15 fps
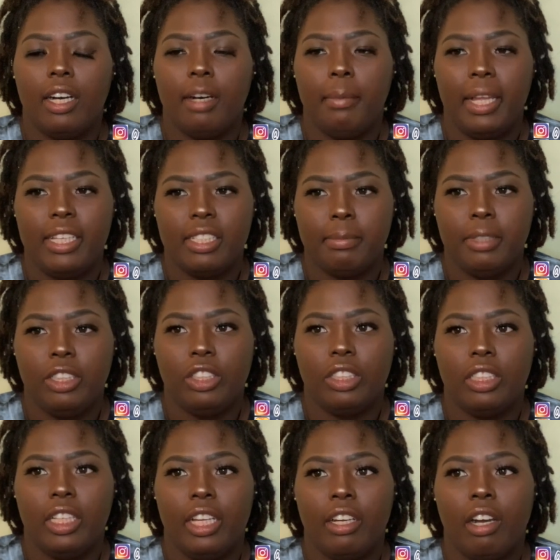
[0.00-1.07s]
as
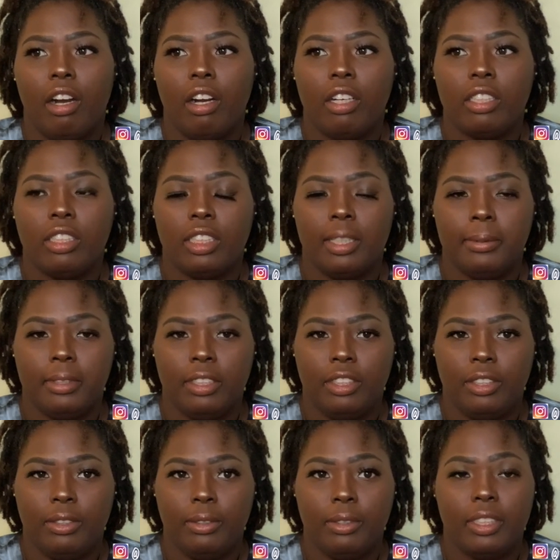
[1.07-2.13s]
mentioned, there are
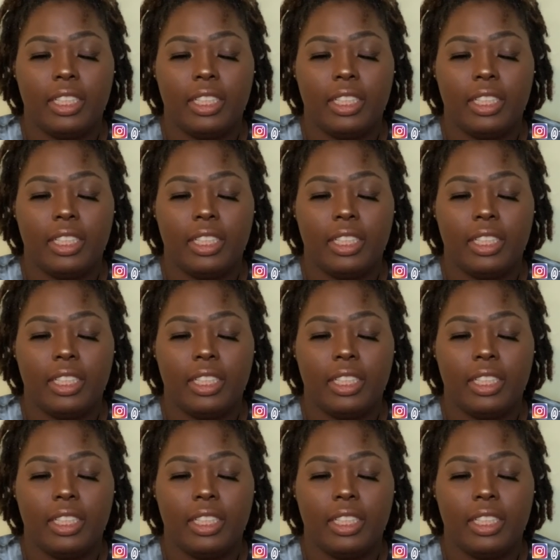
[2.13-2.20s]
substitutes,